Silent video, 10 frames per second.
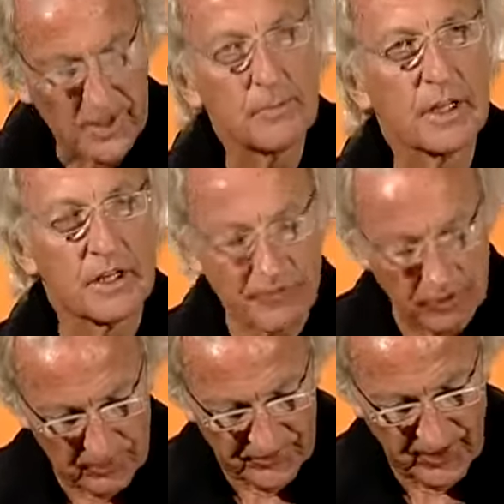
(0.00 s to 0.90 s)
In the middle of
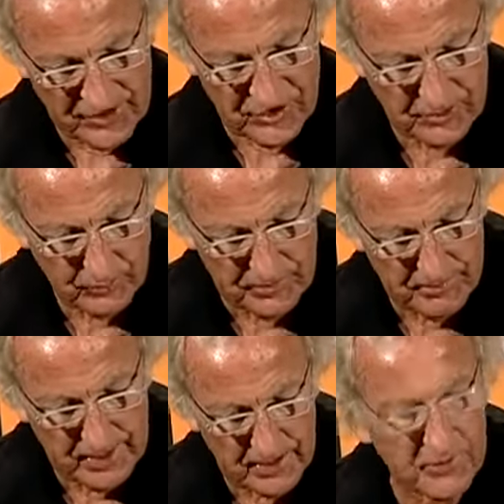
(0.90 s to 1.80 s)
a recession,
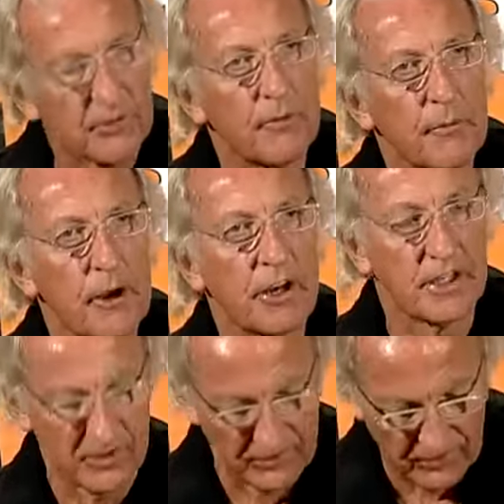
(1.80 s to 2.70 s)
with millions of
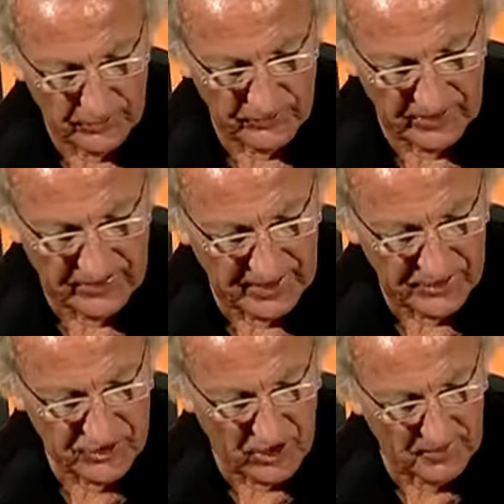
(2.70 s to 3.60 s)
Americans losing
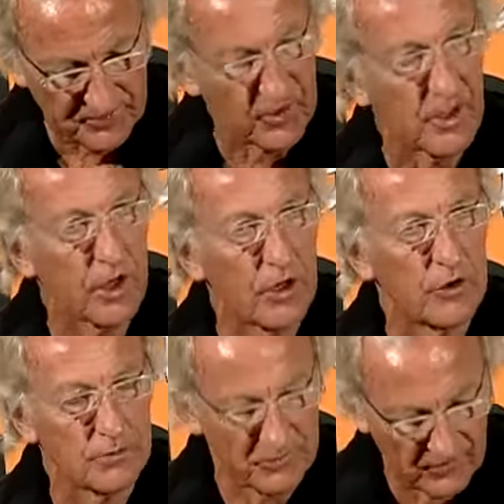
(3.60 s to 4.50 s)
their jobs and
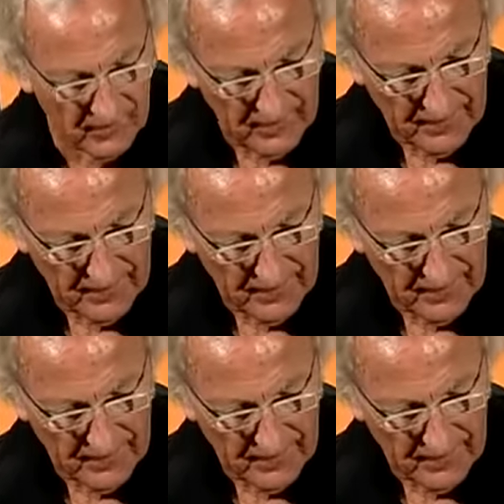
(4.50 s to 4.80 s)
homes,